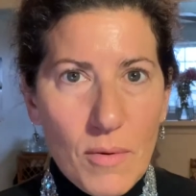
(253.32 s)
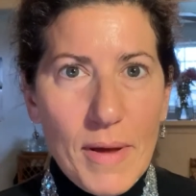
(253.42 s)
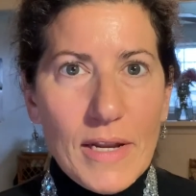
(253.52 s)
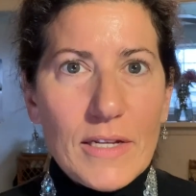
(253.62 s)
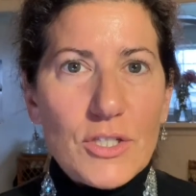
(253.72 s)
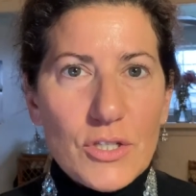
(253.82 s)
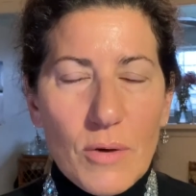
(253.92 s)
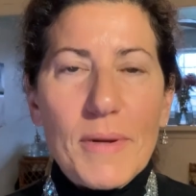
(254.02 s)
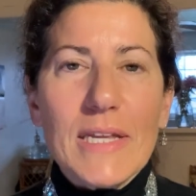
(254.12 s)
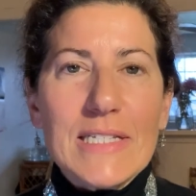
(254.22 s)

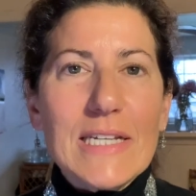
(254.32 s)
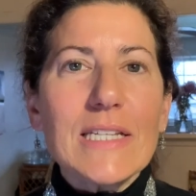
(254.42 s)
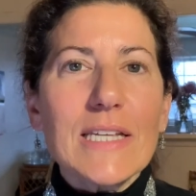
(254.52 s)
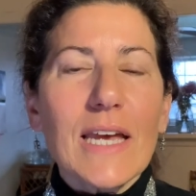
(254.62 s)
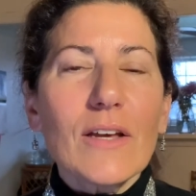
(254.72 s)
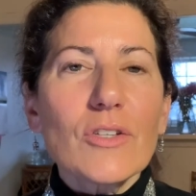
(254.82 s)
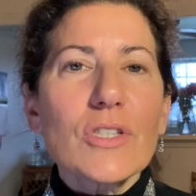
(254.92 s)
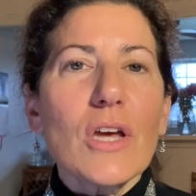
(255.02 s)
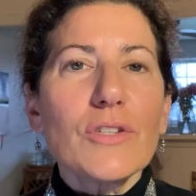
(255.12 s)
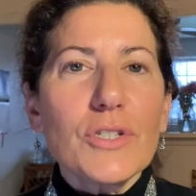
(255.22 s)
many
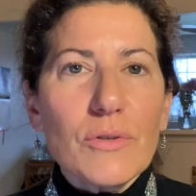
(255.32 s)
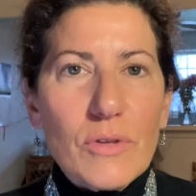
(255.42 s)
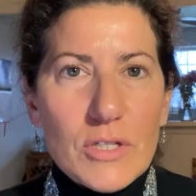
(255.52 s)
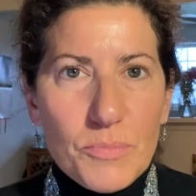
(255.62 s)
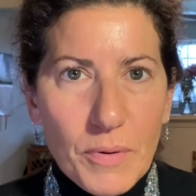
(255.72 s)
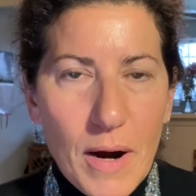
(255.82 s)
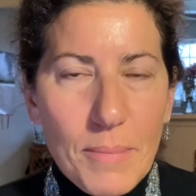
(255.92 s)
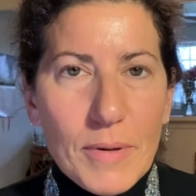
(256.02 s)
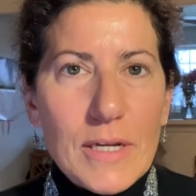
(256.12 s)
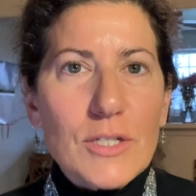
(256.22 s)
details to this
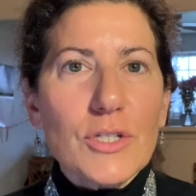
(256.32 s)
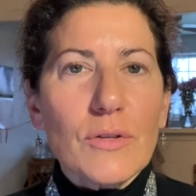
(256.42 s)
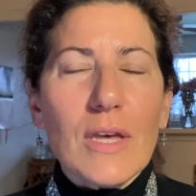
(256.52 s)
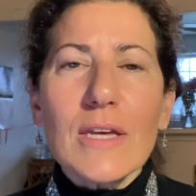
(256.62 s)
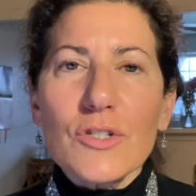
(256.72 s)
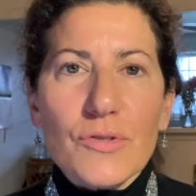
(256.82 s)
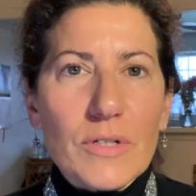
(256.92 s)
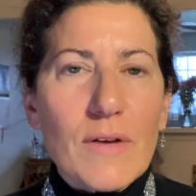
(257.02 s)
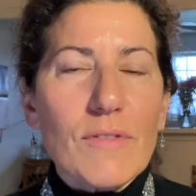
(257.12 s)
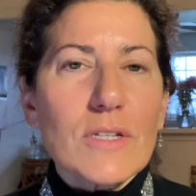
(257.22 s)
property, to the
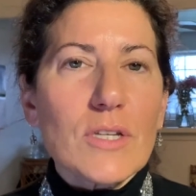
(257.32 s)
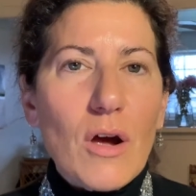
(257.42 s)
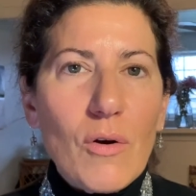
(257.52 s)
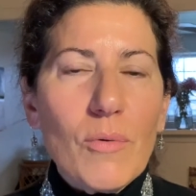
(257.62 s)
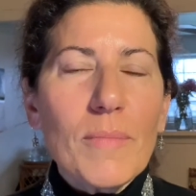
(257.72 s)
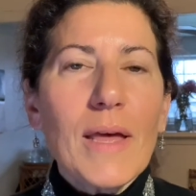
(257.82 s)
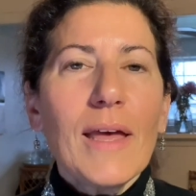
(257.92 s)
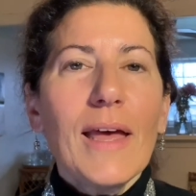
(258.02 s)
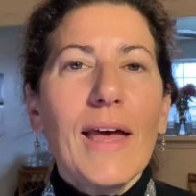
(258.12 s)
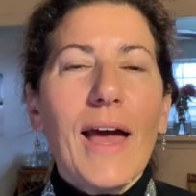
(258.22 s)
history of this home,
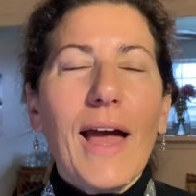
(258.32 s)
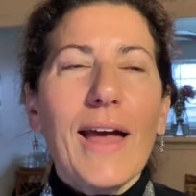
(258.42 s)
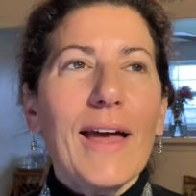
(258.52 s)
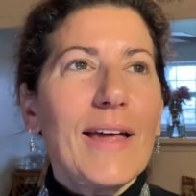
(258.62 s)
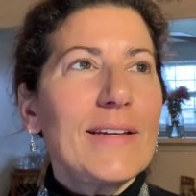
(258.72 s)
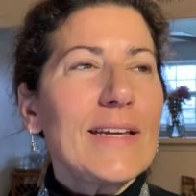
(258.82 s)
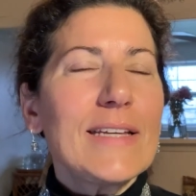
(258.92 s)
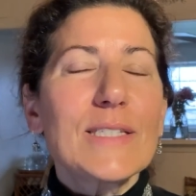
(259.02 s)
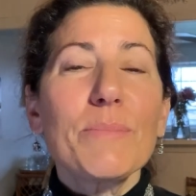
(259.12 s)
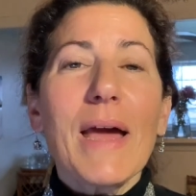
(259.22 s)
and
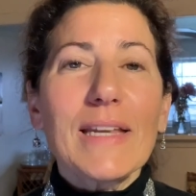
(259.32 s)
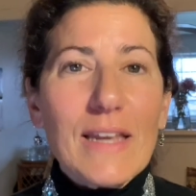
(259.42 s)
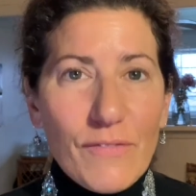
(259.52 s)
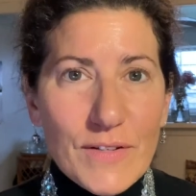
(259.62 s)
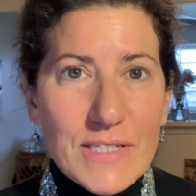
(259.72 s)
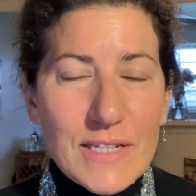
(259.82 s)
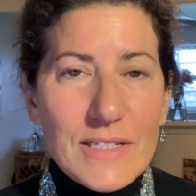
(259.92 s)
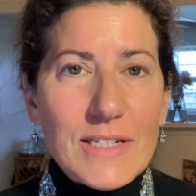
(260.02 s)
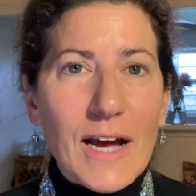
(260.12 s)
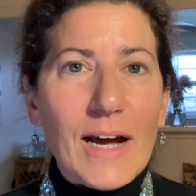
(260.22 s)
it's
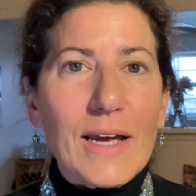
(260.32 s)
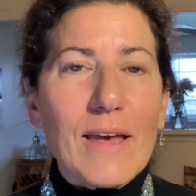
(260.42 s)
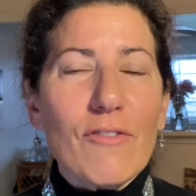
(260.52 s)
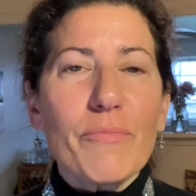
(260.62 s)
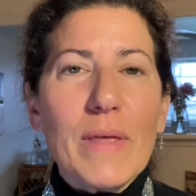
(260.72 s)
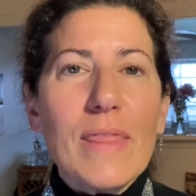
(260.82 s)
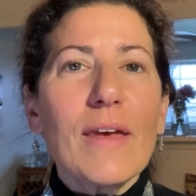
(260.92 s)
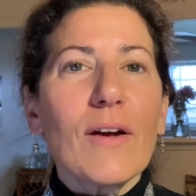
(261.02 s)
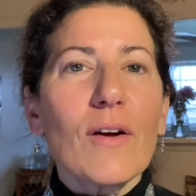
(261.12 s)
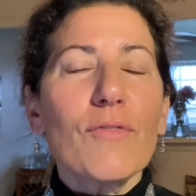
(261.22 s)
magnificent. I have been
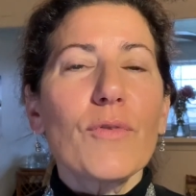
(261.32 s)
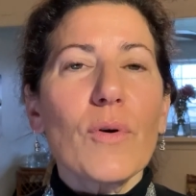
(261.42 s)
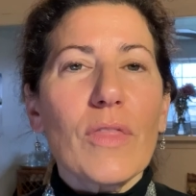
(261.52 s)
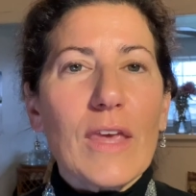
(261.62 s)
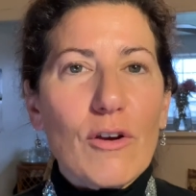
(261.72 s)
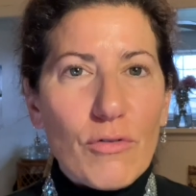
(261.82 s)
there for the